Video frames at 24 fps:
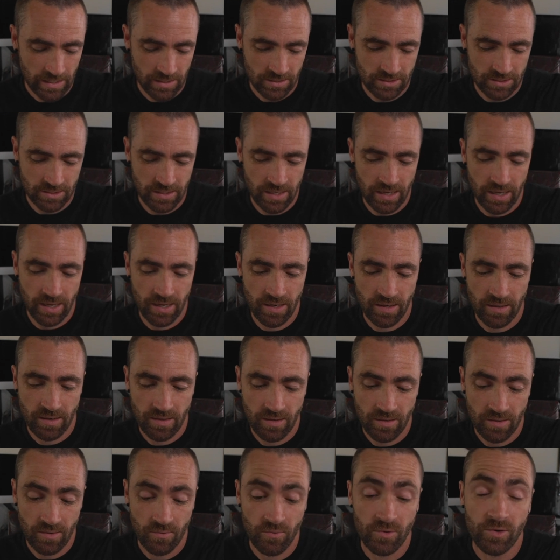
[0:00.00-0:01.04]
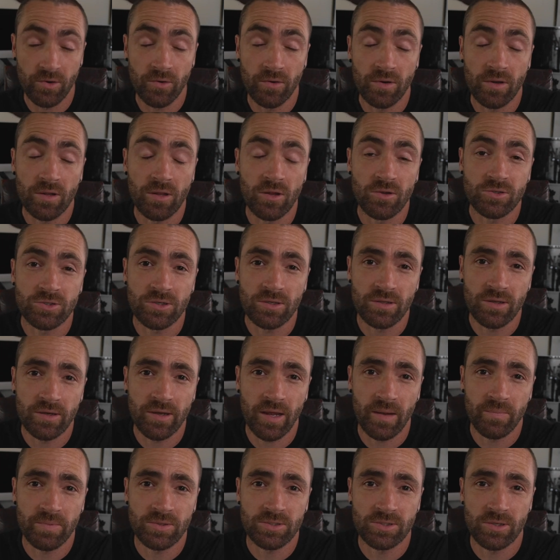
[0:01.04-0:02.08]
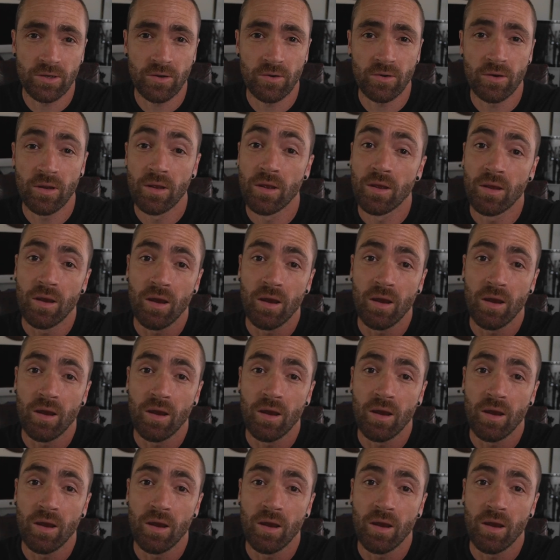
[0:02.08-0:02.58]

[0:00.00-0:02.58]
Today, we're doing a closer look episode